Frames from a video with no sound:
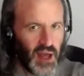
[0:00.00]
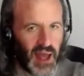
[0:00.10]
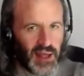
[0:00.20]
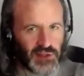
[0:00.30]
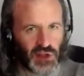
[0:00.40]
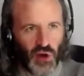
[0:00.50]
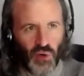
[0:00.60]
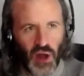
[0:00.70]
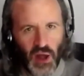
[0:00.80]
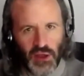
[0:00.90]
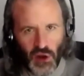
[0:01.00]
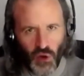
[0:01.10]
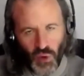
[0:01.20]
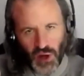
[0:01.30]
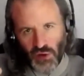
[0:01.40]
And so,
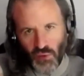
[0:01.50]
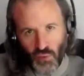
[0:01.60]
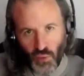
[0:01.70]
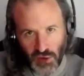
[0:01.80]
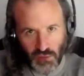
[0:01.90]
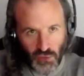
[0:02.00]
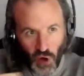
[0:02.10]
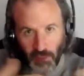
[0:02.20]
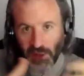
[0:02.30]
when you normally,